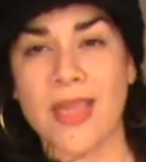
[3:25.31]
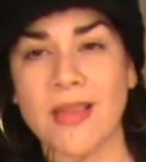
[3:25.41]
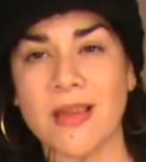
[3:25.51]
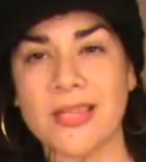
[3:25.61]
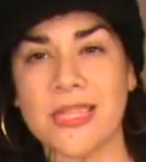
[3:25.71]
I
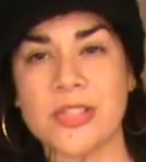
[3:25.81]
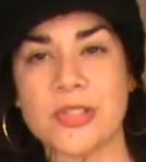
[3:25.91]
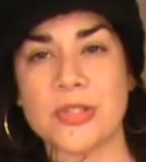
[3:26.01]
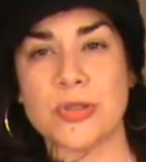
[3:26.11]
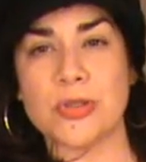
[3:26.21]
got
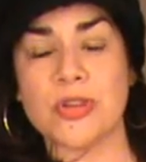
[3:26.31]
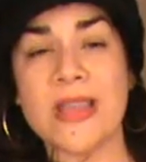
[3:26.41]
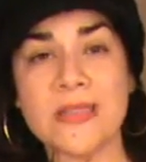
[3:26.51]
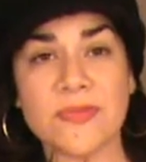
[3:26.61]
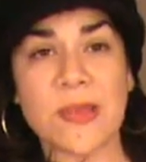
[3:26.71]
into
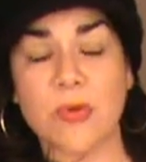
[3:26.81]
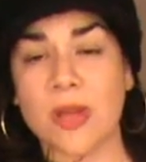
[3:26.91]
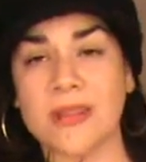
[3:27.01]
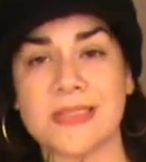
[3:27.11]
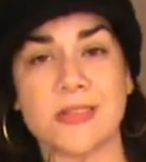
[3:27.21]
trying to find
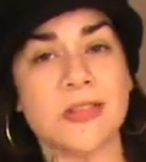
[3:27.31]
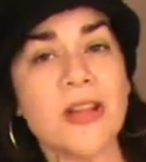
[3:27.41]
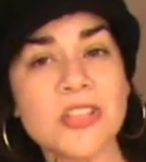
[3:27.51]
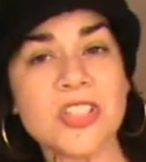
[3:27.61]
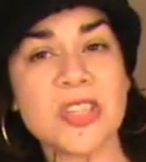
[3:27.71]
products that are
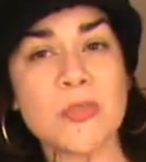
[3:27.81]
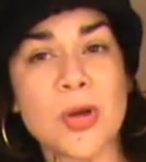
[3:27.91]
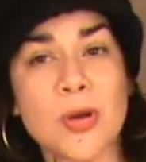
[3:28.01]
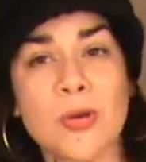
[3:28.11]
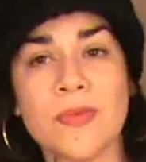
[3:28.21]
non G M
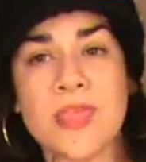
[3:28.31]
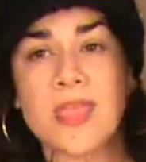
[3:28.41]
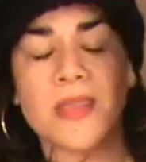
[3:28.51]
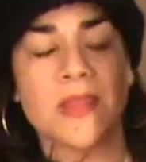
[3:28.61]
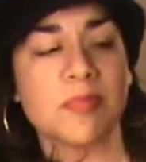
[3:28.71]
O,
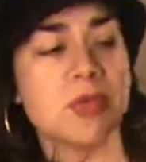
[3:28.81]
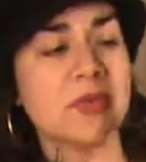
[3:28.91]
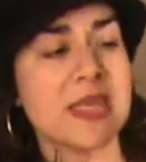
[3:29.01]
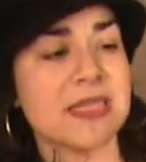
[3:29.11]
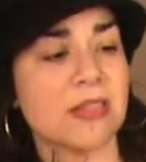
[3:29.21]
that um,
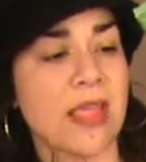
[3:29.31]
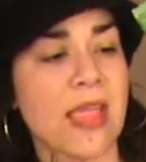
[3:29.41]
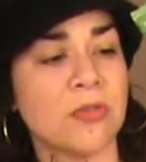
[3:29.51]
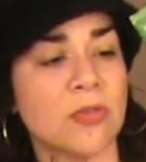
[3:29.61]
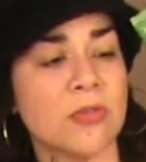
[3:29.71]
don't test on
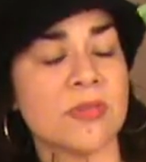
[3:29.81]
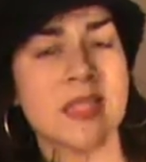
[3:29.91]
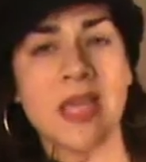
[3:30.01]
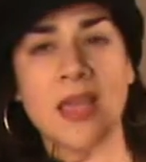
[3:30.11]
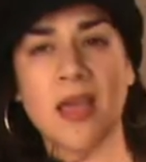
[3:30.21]
animals
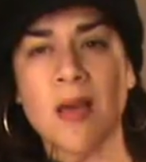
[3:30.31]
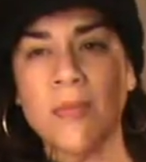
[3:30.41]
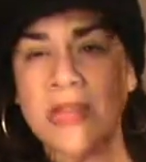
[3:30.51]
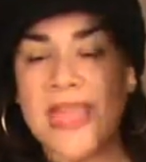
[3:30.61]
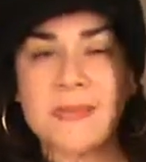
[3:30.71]
um,
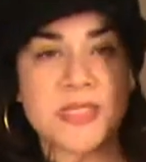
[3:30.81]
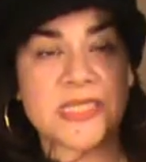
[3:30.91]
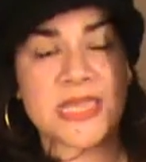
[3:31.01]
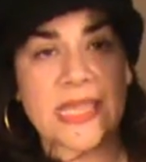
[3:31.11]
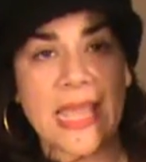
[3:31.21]
when it came to
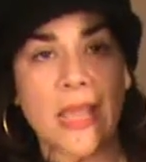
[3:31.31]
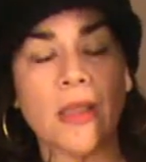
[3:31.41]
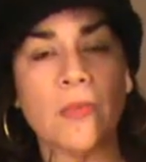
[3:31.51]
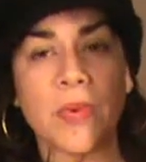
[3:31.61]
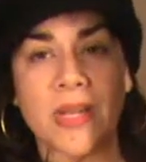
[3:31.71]

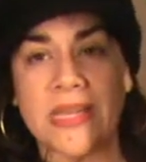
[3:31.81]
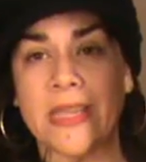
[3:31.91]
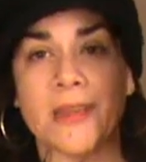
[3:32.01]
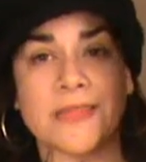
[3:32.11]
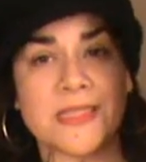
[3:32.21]
skincare and body
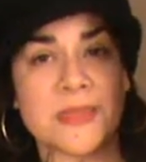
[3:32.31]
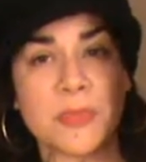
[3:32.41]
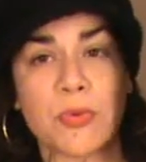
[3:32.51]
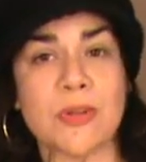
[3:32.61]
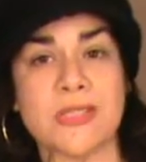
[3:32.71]
care, because it's
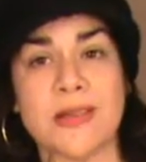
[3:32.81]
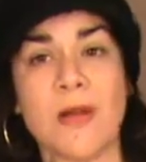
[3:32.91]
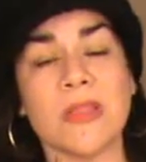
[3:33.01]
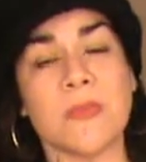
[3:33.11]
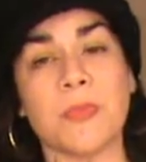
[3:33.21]
important to not
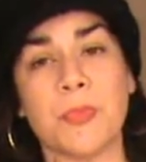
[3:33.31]
only